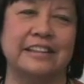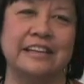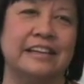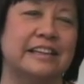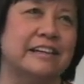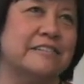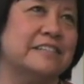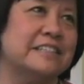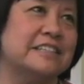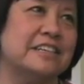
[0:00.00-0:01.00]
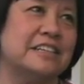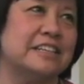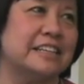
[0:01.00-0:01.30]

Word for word: th there was such a